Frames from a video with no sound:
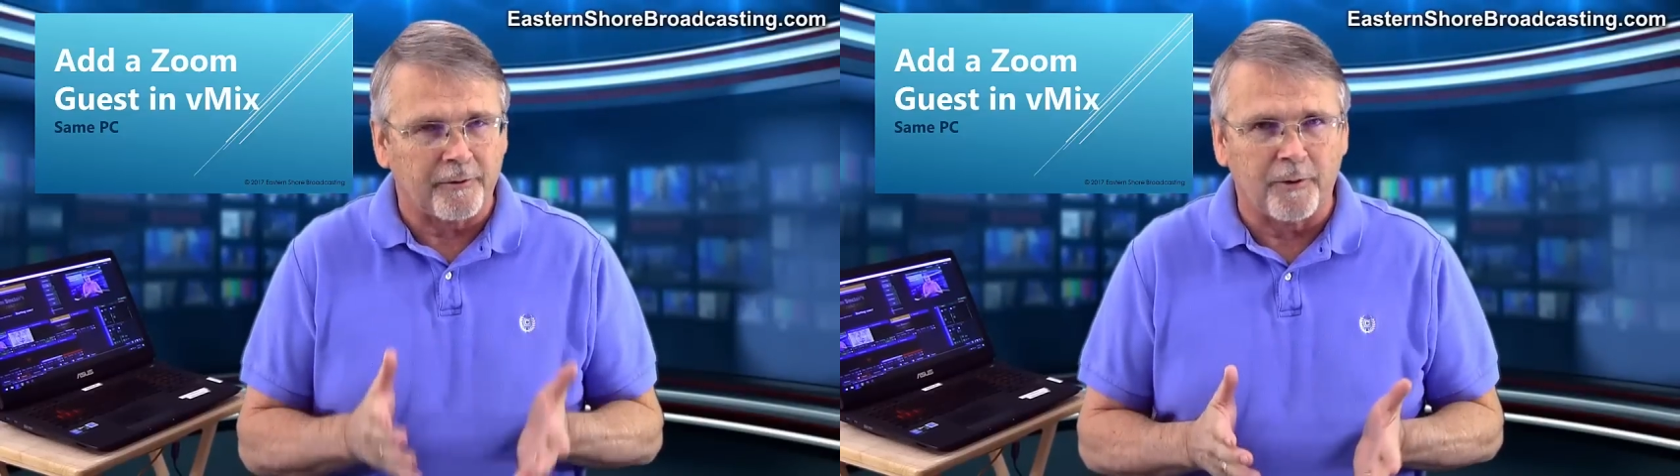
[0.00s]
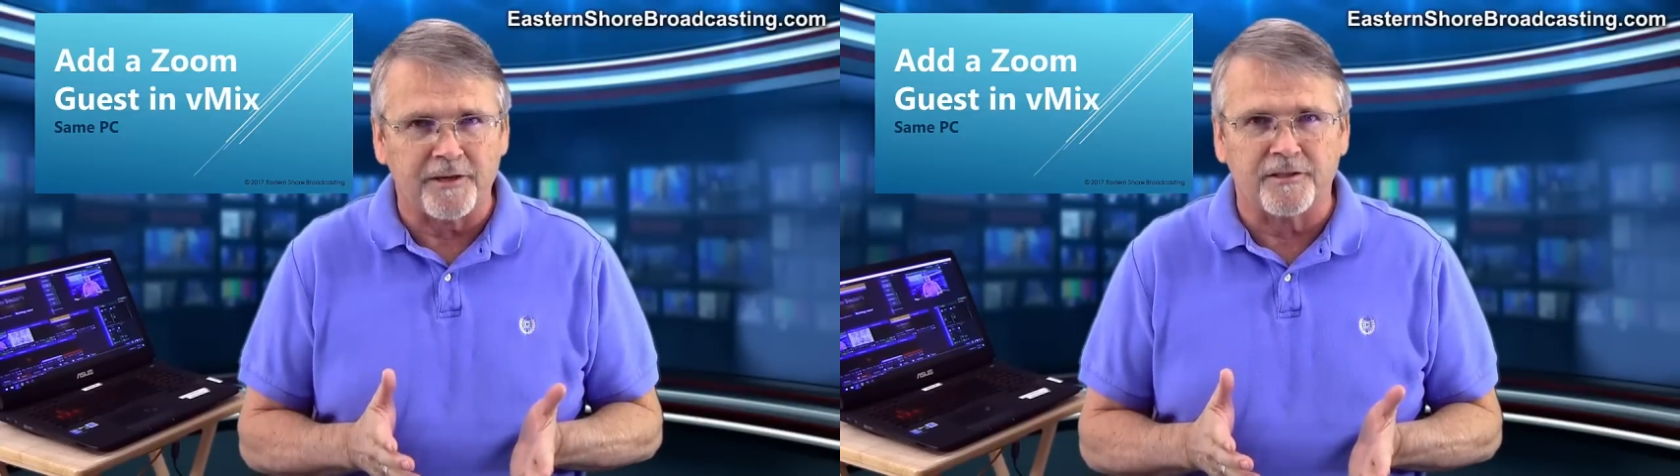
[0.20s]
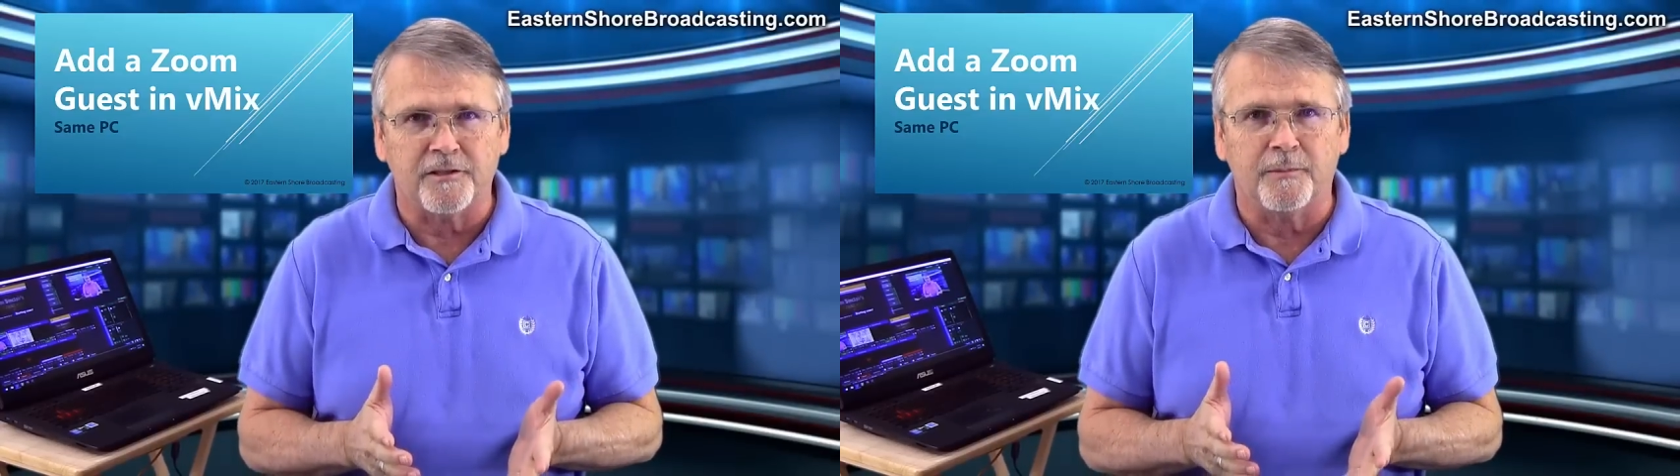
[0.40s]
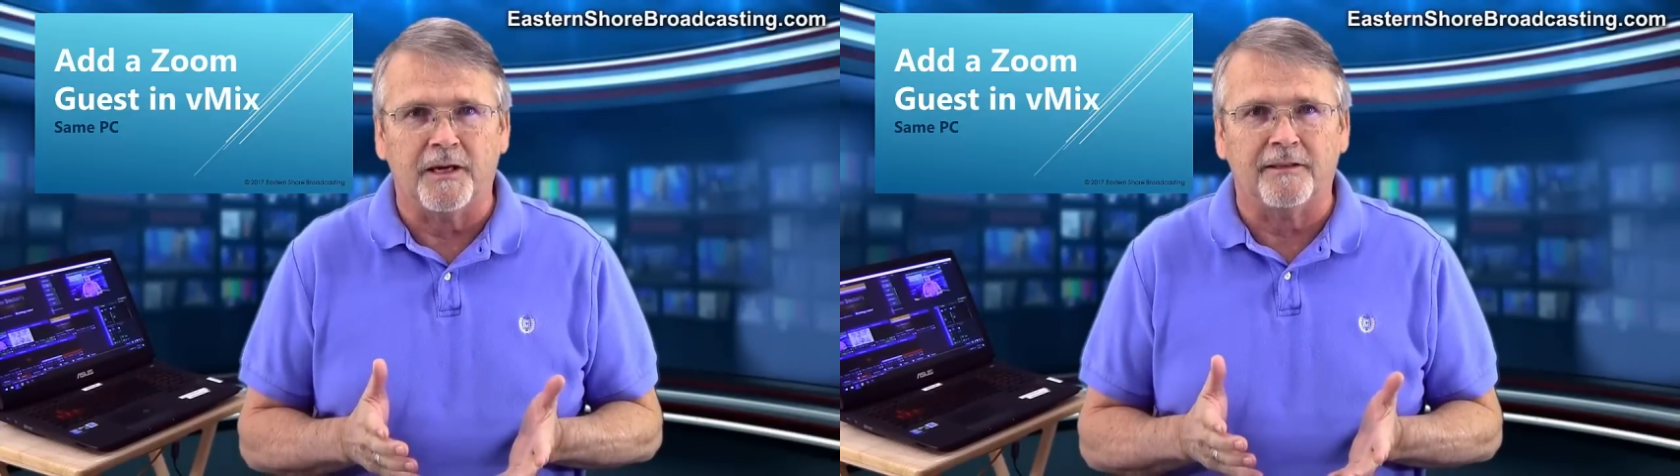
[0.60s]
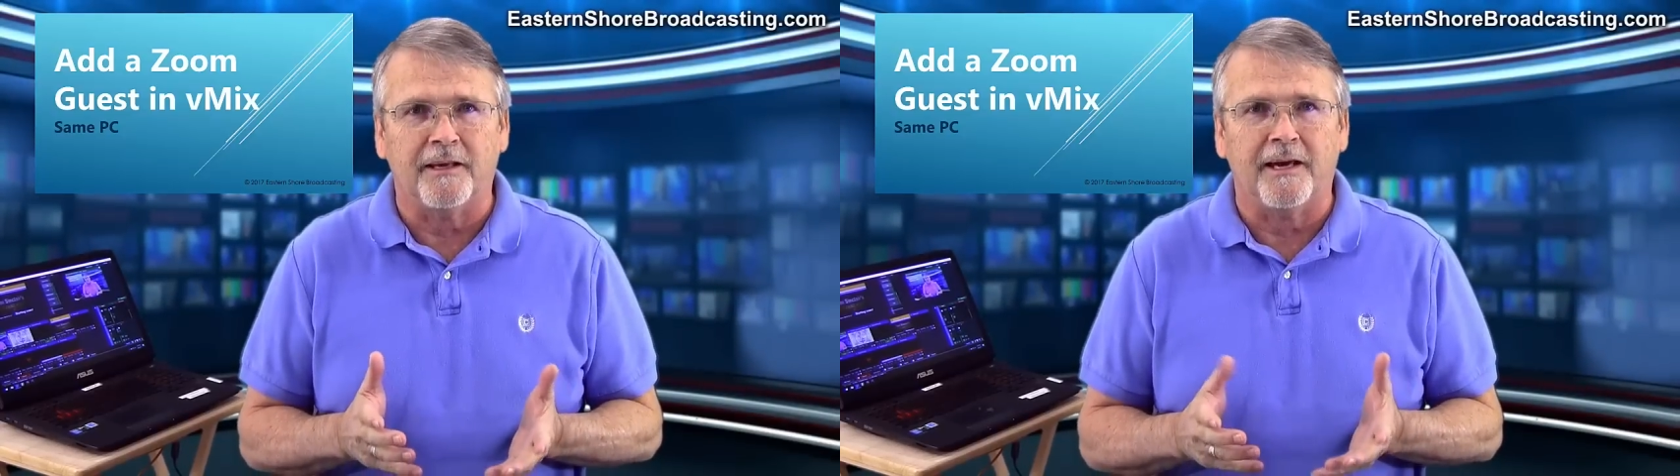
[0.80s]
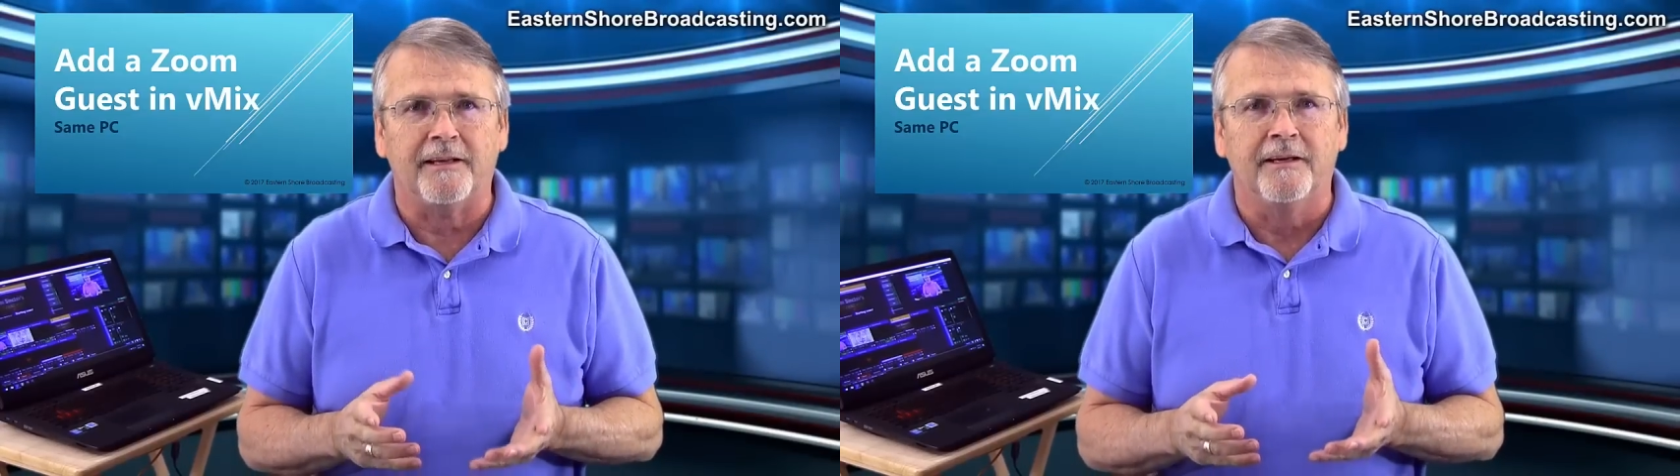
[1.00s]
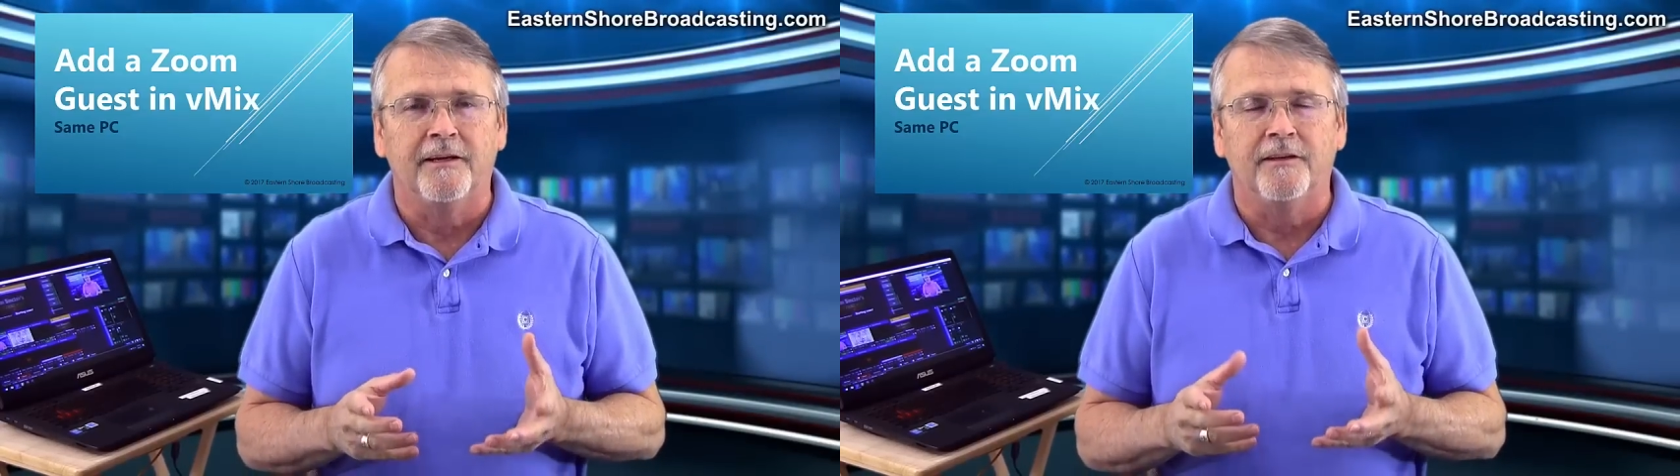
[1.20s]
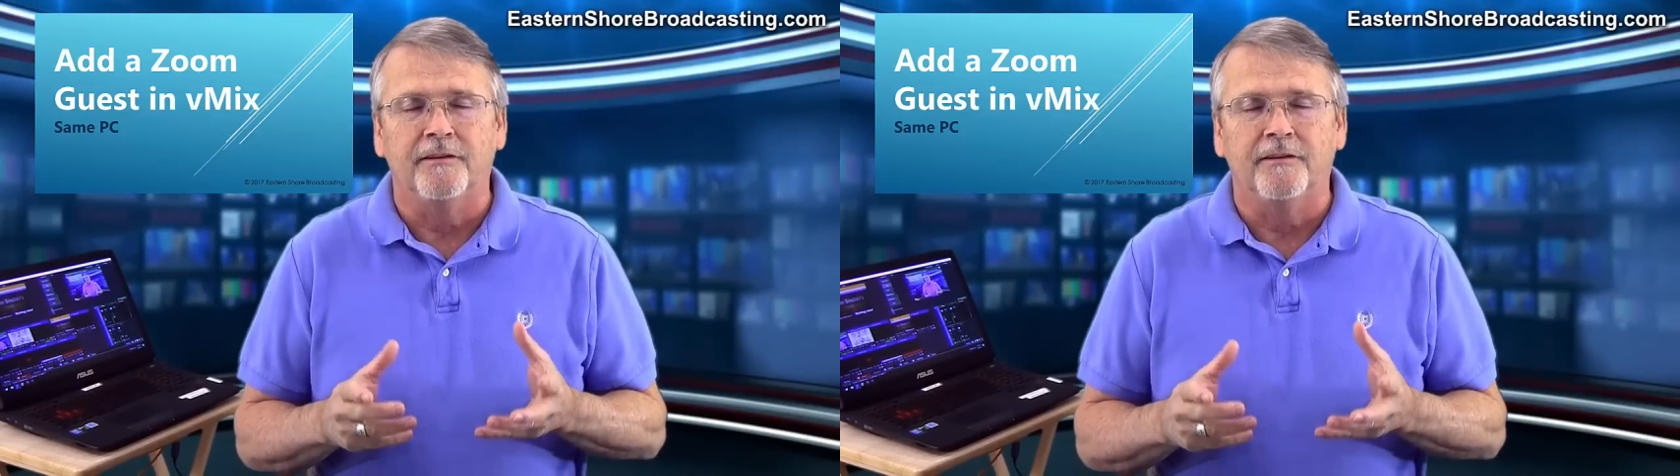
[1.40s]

of questions about that